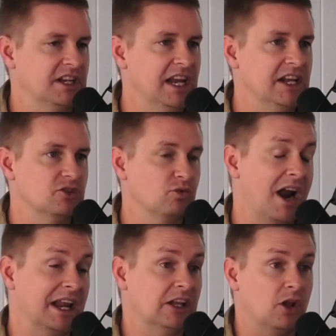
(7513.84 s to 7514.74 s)
kids
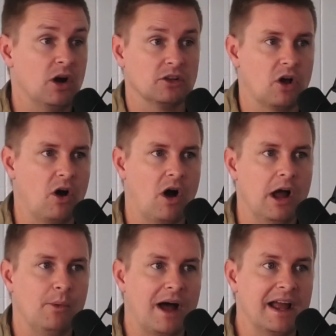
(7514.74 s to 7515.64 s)
running along the
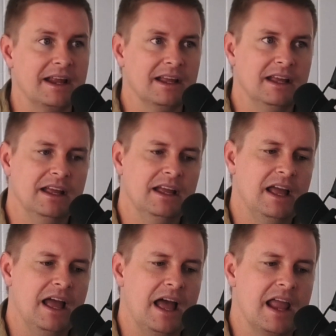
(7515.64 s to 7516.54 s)
highway
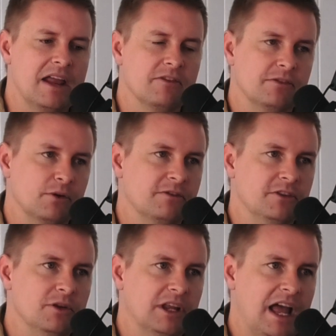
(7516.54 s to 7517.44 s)
uh, for a
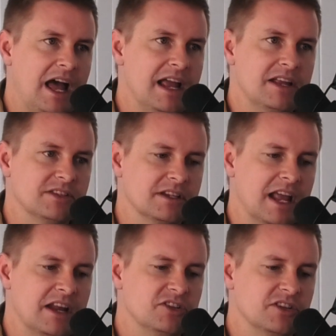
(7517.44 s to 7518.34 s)
few k's
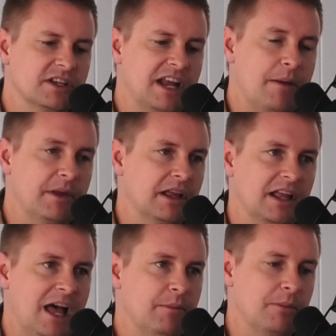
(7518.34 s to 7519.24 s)
and and just coming
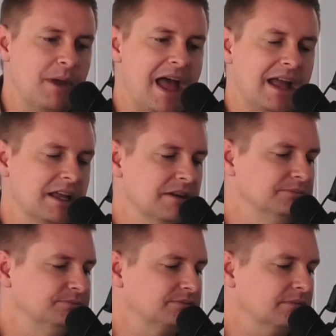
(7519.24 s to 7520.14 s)
coming back
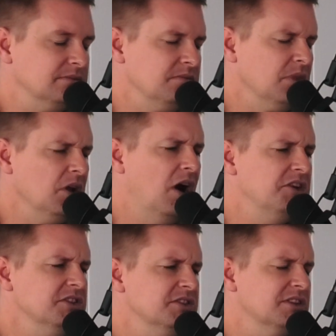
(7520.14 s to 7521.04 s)
and I
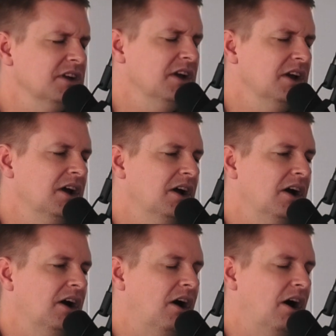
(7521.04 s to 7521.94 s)
just.
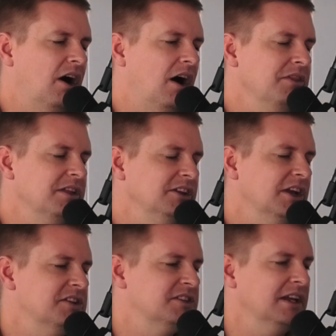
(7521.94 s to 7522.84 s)
I think
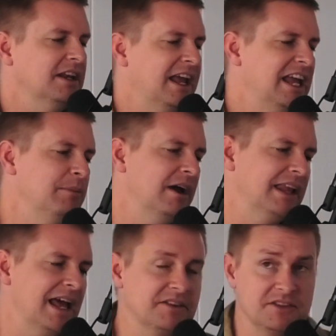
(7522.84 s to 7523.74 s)
you could send an
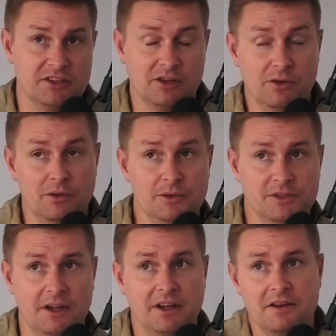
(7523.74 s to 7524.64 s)
email out to
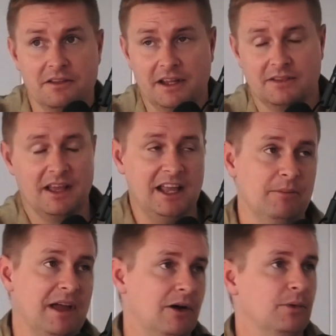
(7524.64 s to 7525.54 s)
schools. I don't think the
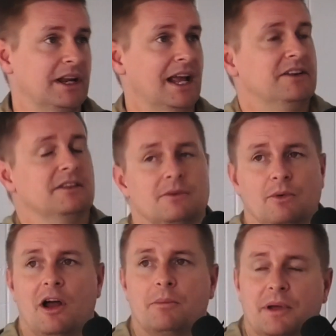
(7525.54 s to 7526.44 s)
email would get to the
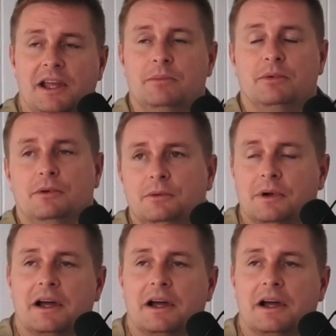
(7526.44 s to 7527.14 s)
right people.